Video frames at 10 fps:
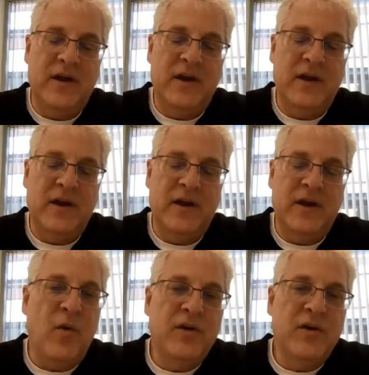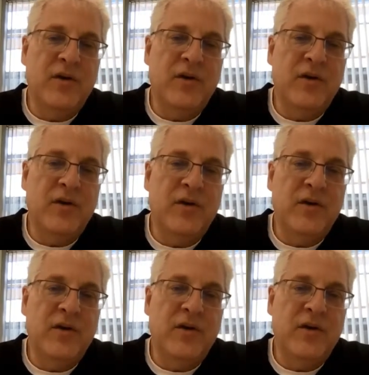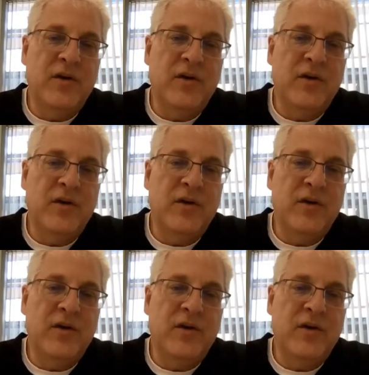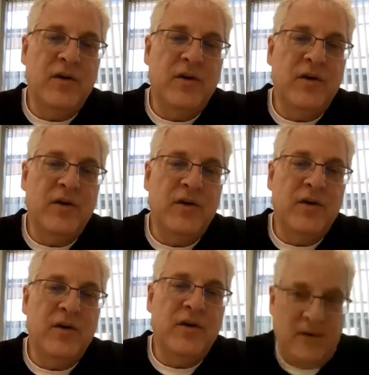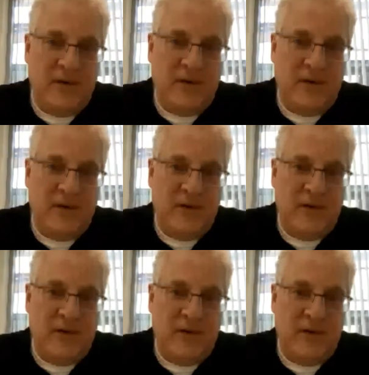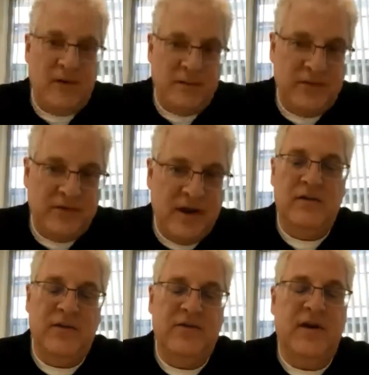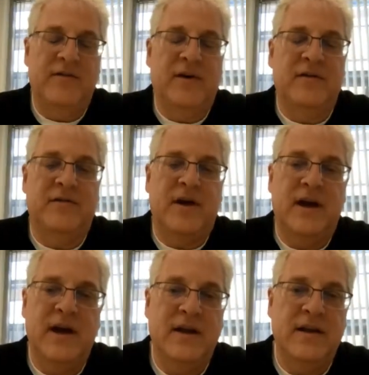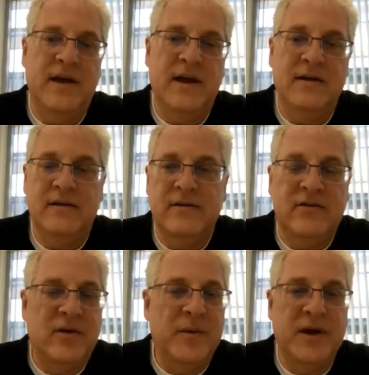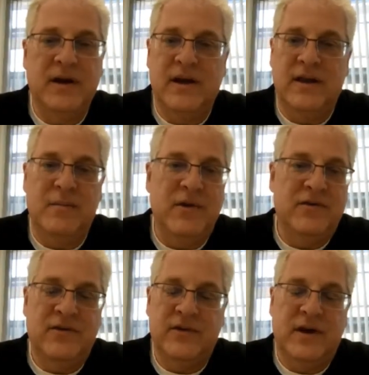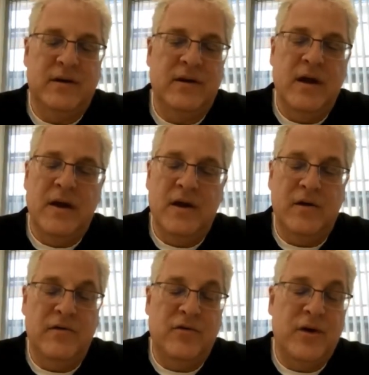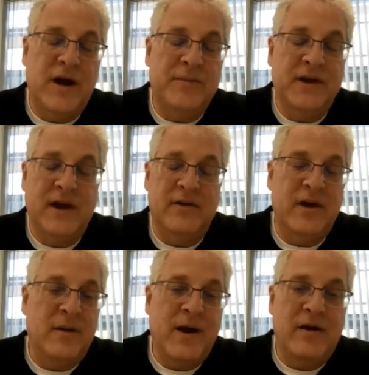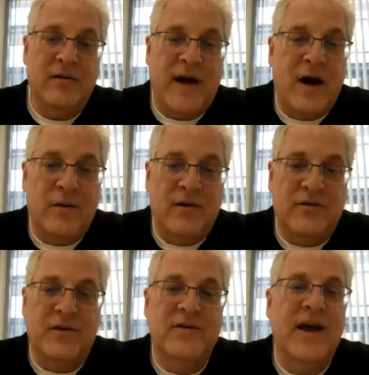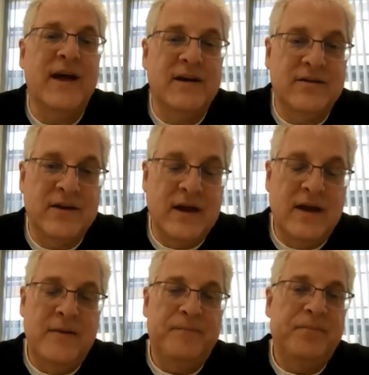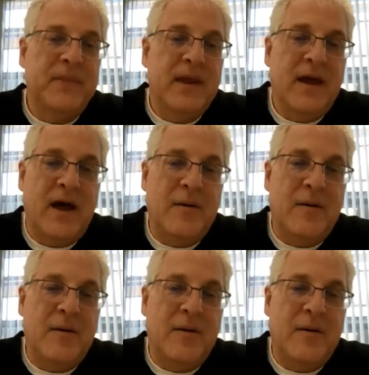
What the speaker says: so that if you're going to write code, you're only write the really tough problems, not all of the stuff on the front end that somebody in the business can, throw an app together in a matter of hours or days.